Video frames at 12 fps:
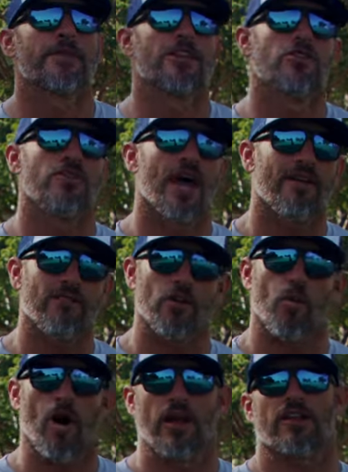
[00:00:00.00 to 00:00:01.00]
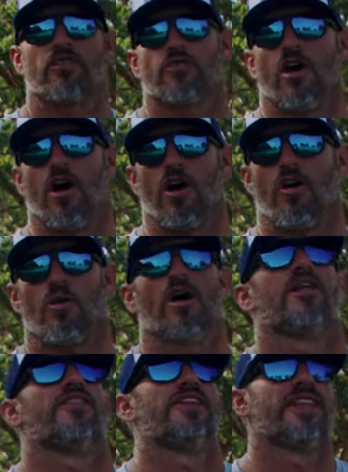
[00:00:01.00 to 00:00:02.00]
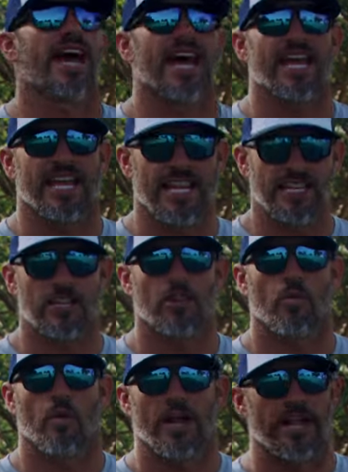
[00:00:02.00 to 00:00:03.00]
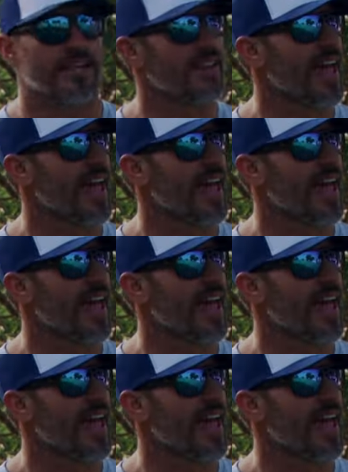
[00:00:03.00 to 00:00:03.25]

You never want to throw the net into the wind.